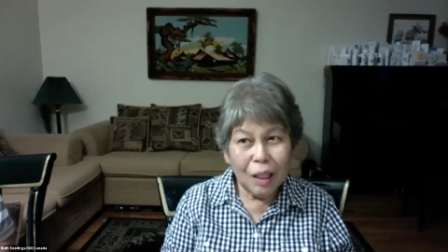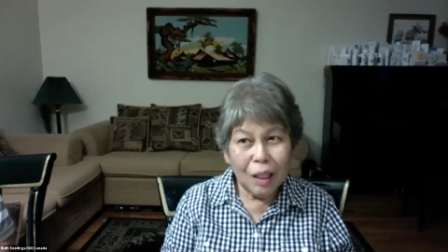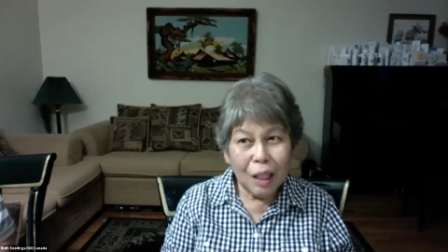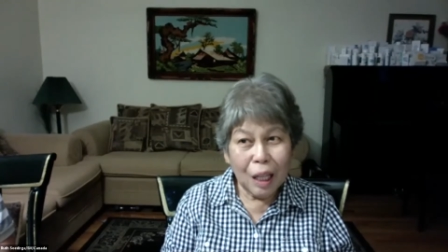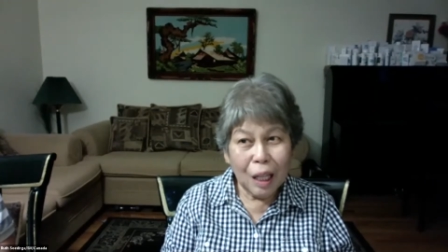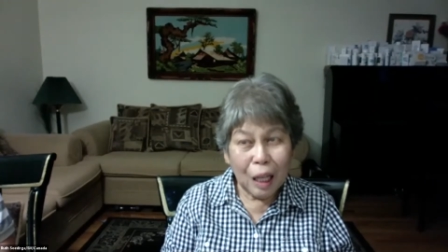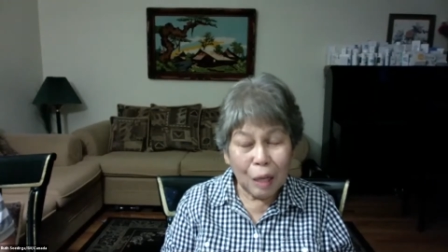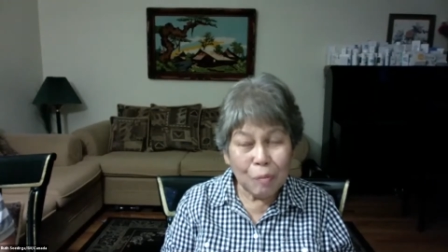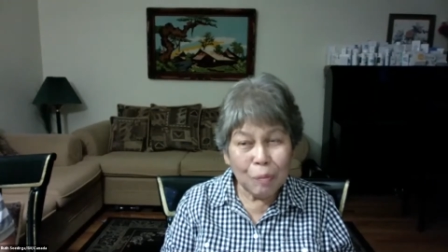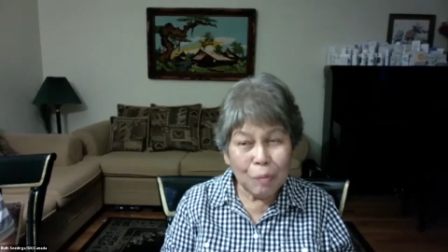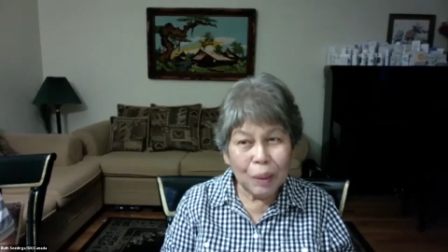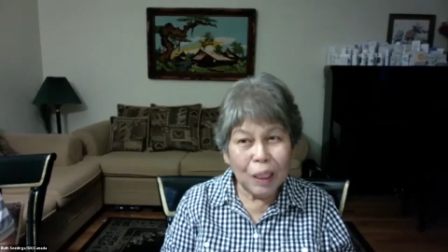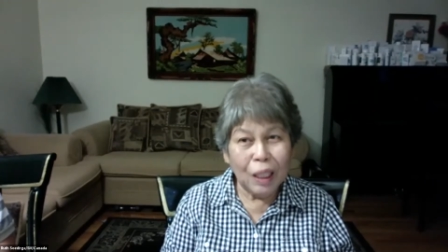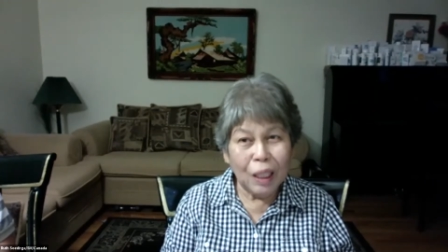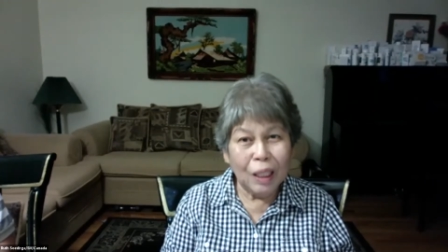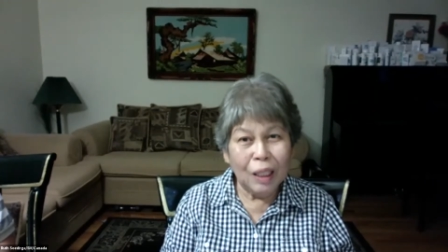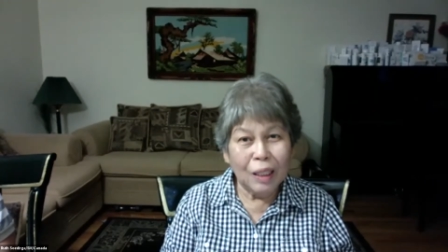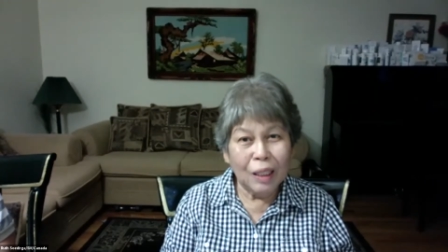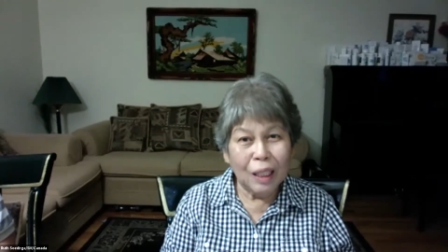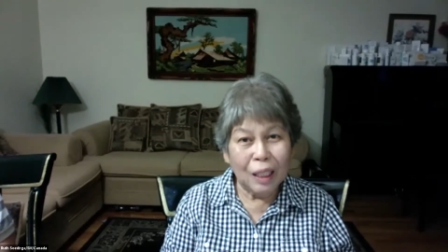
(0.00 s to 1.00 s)

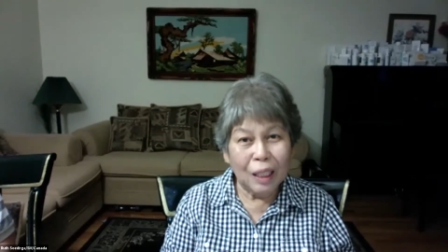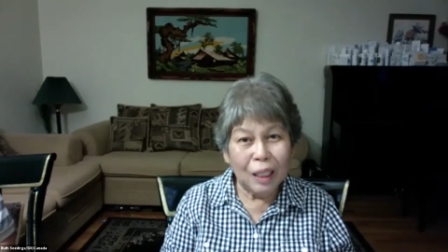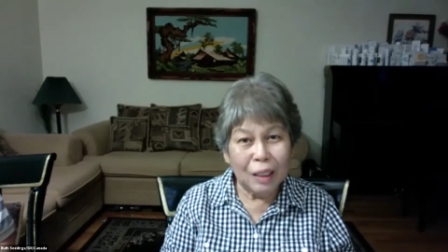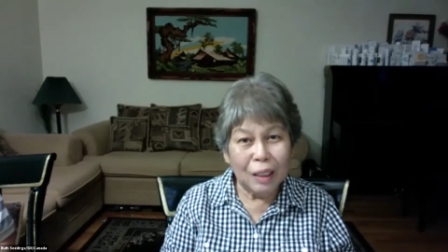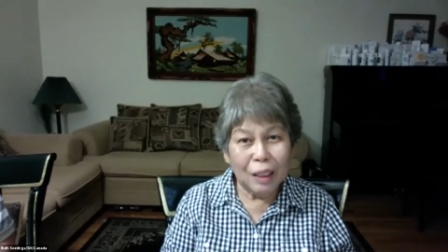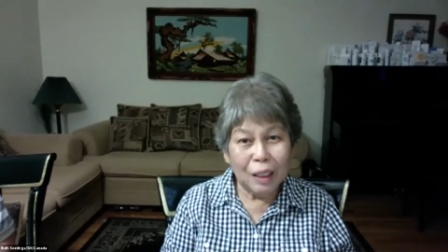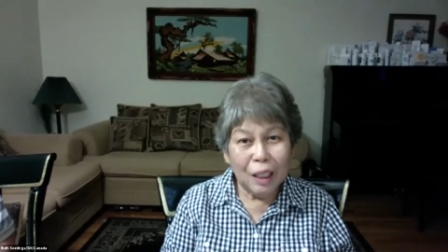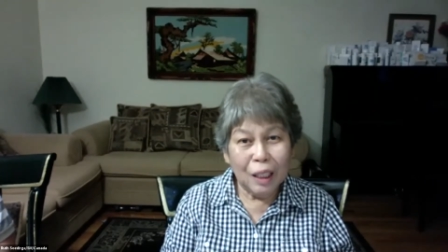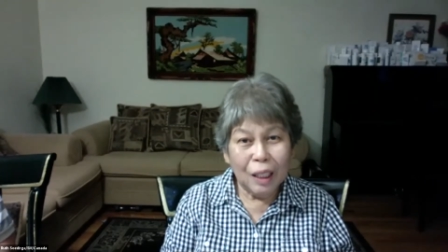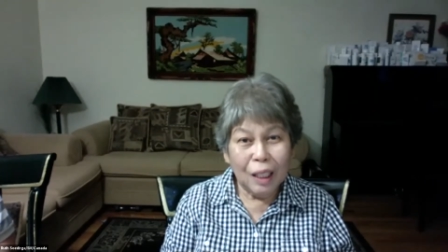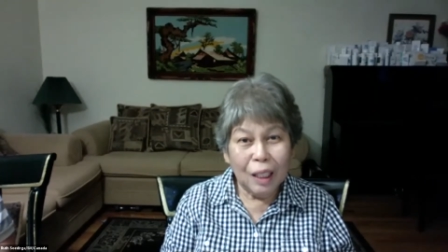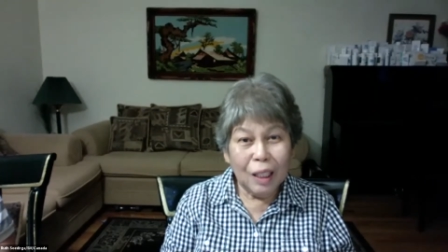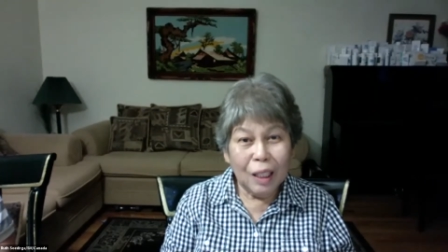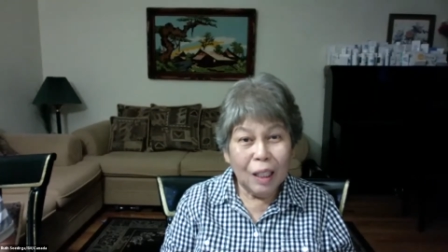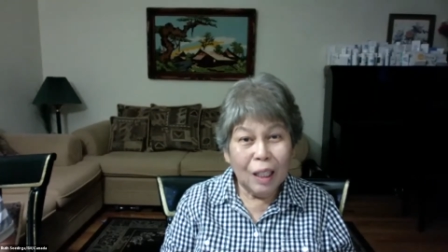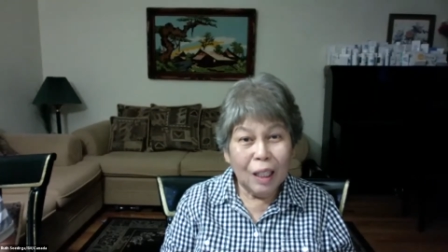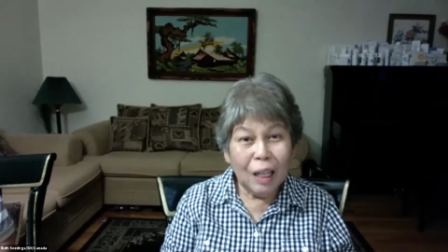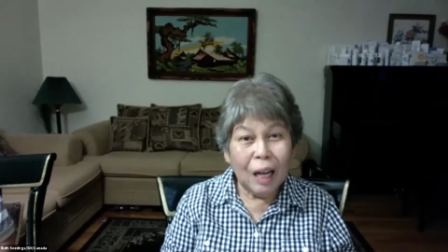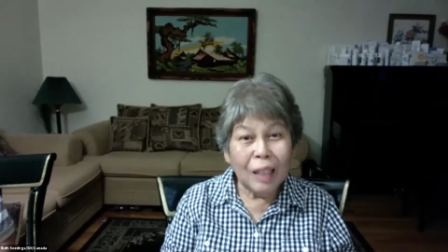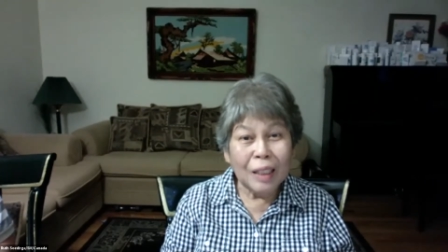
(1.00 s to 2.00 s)
happy that
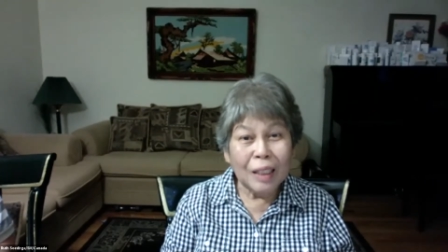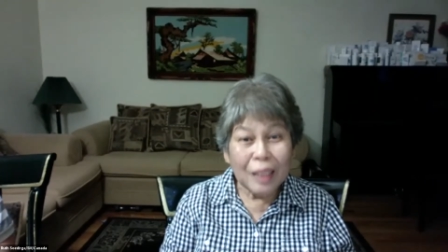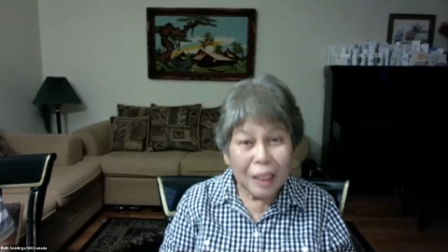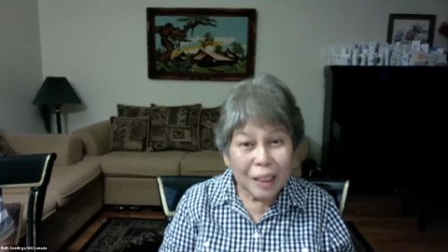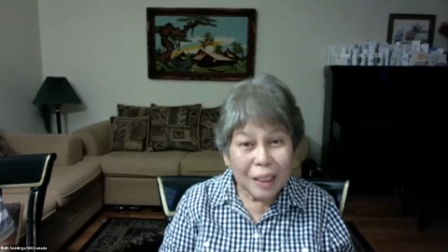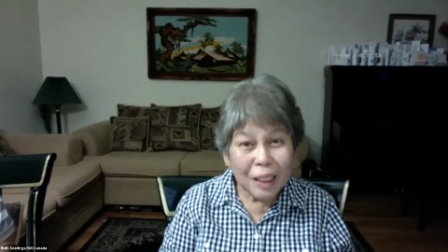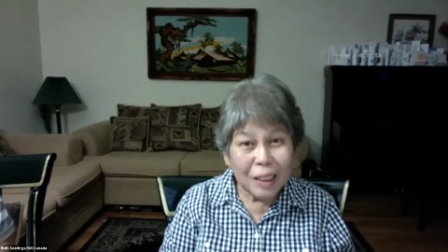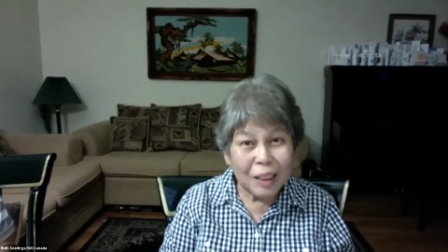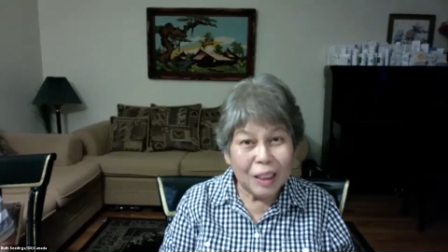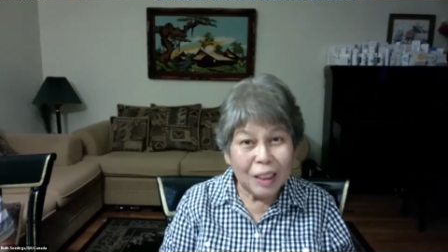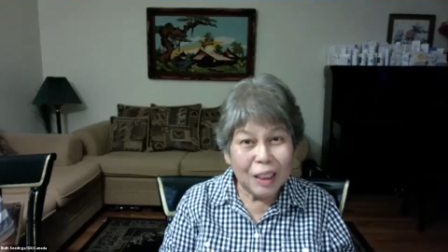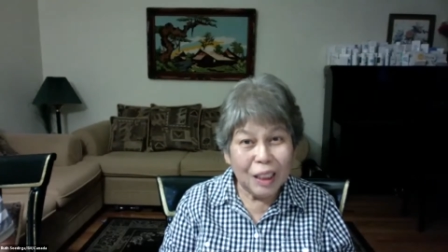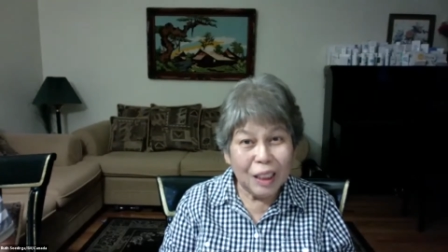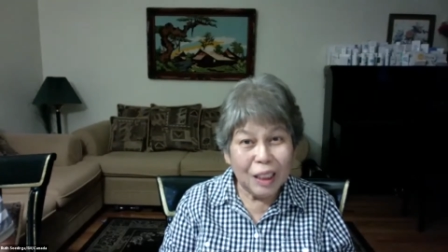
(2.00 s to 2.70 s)
I did it.